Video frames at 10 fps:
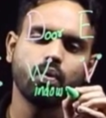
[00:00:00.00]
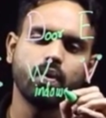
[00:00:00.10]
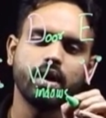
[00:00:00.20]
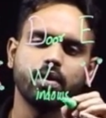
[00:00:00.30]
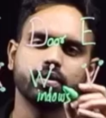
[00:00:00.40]

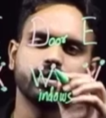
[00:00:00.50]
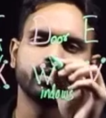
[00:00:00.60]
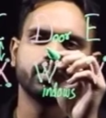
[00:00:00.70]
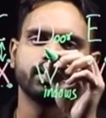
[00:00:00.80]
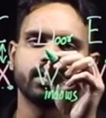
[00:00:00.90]

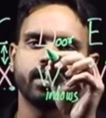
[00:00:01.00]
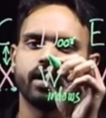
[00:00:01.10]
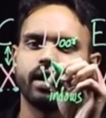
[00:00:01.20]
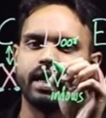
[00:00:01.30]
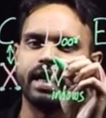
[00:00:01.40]
windows.
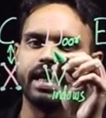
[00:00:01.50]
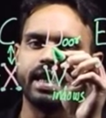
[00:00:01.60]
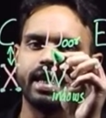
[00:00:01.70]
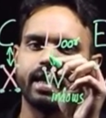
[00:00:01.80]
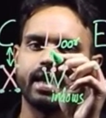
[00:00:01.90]

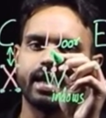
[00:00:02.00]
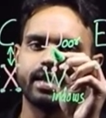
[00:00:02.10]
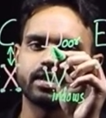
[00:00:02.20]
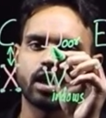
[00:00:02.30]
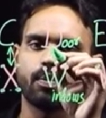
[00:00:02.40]
D
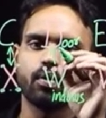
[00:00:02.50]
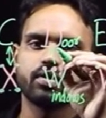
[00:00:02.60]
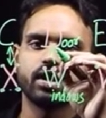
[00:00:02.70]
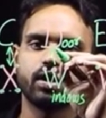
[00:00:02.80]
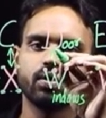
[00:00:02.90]
is
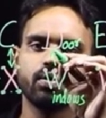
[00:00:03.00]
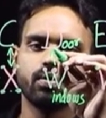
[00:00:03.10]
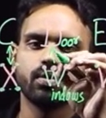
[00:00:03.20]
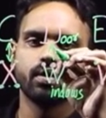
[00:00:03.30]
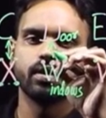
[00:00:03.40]
opposite to
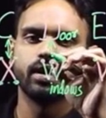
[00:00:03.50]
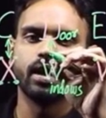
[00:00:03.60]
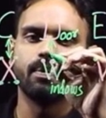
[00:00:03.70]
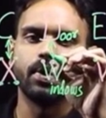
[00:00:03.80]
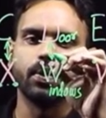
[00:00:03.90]

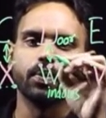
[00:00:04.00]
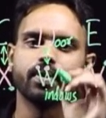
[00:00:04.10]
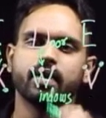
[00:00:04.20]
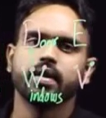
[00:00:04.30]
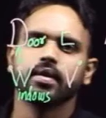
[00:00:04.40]
W.
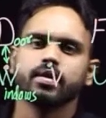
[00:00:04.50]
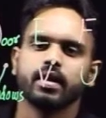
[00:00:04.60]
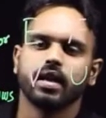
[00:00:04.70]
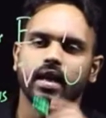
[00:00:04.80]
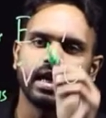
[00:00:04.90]

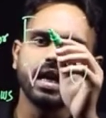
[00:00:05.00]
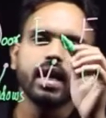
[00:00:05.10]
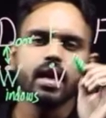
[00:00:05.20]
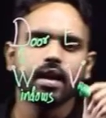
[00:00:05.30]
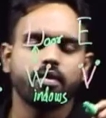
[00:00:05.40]

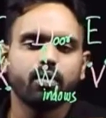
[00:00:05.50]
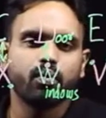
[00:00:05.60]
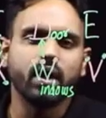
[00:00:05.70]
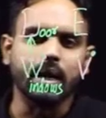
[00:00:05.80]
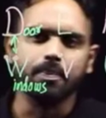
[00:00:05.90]
E,
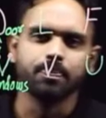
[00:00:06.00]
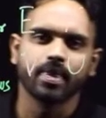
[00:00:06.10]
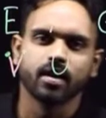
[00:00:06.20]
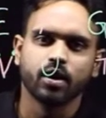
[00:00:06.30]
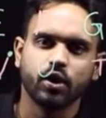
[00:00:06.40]
V.
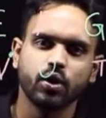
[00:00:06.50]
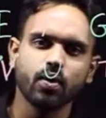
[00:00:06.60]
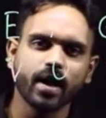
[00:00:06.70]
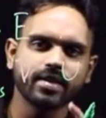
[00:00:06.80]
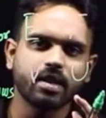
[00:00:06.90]
Do
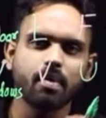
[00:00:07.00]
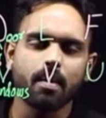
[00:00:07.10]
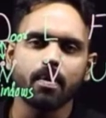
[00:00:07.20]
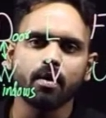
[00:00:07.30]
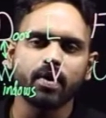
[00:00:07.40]
you guys
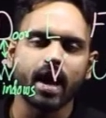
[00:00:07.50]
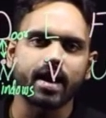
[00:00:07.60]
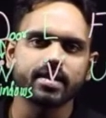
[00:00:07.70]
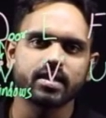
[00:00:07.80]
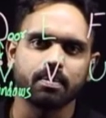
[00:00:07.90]
remember we
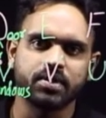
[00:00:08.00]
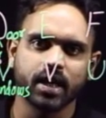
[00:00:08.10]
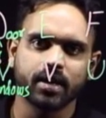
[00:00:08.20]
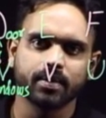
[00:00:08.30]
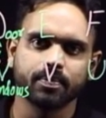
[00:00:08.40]
had a
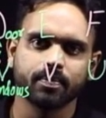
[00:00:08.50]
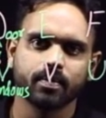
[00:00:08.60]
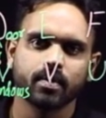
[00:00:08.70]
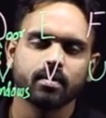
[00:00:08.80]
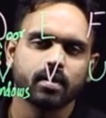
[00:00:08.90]
subject
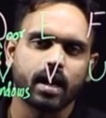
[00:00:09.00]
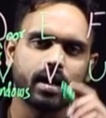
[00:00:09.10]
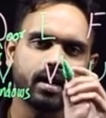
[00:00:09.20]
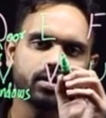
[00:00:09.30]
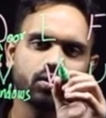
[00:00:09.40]

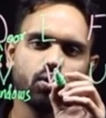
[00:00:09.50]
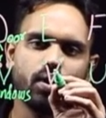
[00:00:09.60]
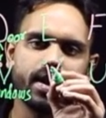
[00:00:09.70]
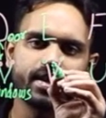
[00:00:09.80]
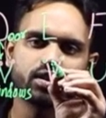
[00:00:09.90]
in our
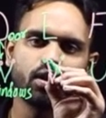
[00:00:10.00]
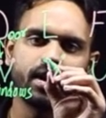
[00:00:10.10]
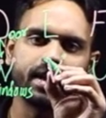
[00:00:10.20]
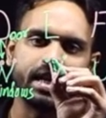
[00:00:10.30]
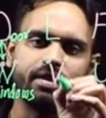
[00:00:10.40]
school days
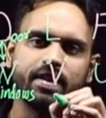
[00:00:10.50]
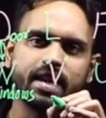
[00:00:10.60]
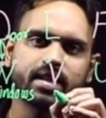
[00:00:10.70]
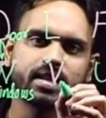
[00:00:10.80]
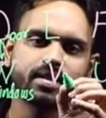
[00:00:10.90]
called
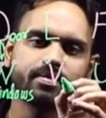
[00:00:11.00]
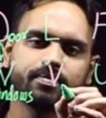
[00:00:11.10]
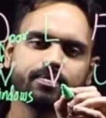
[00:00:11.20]
EVS?